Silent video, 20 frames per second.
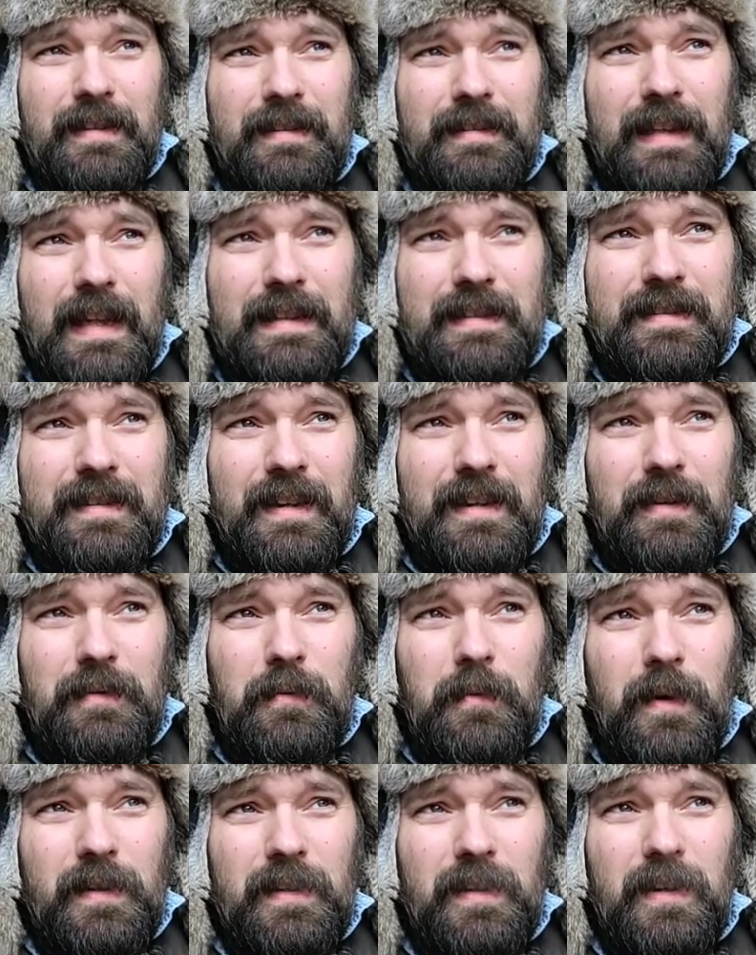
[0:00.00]
that's like
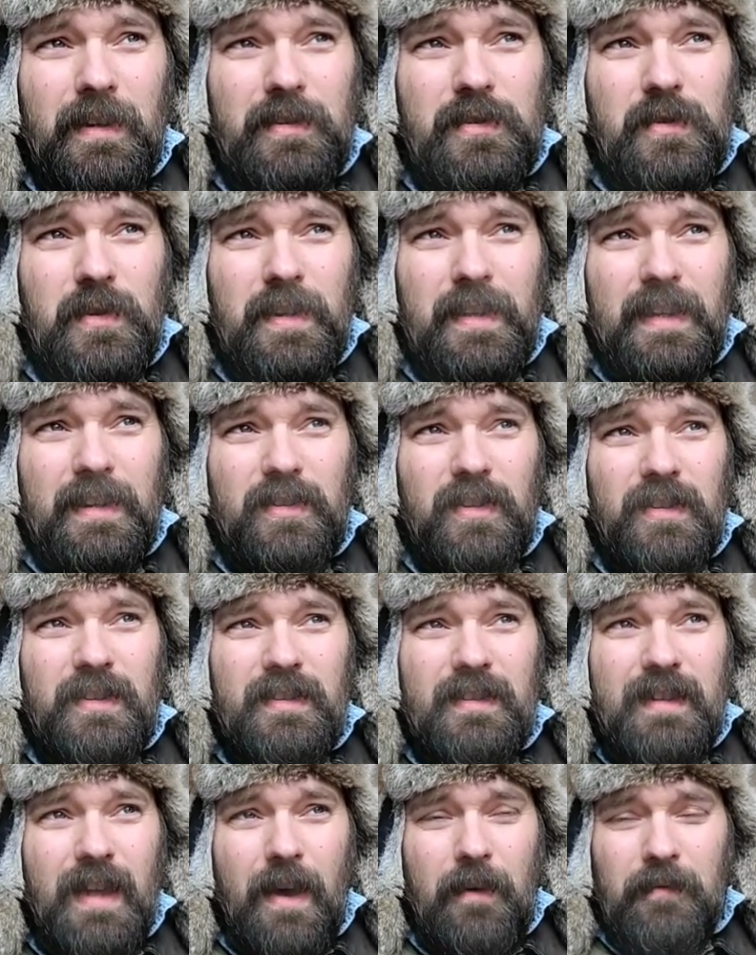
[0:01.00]
one country that
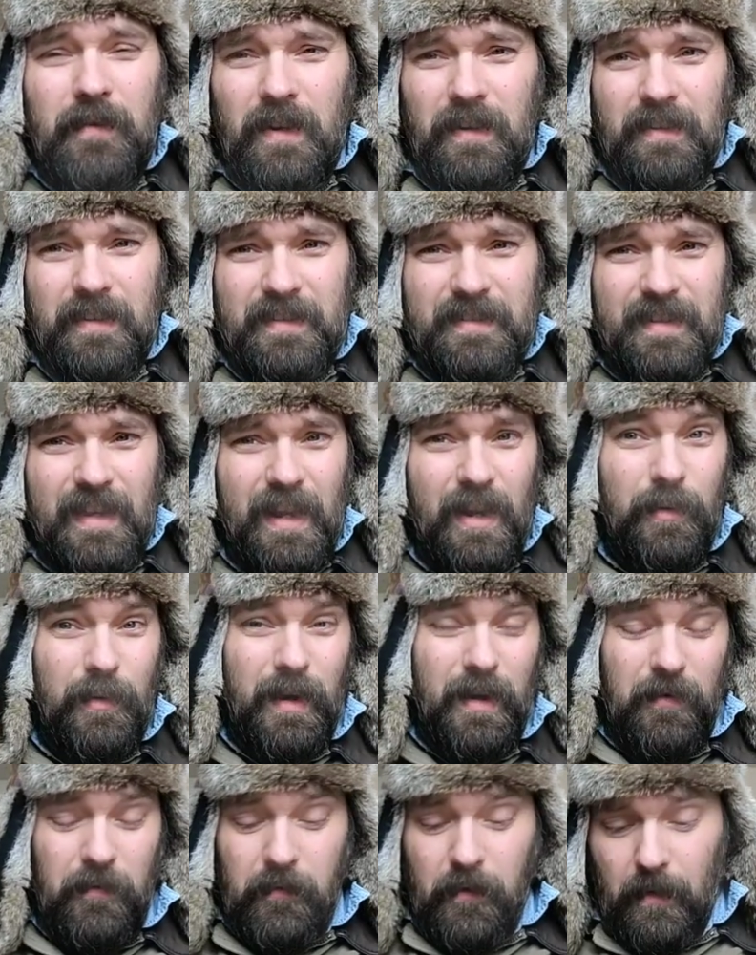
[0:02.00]
should definitely stay
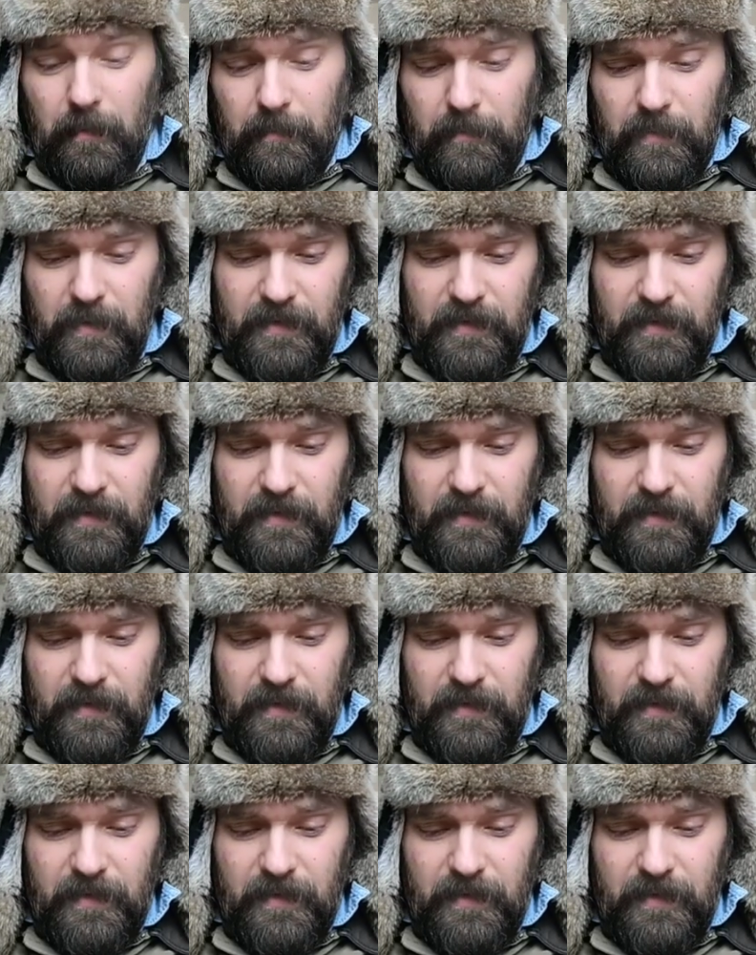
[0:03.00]
away from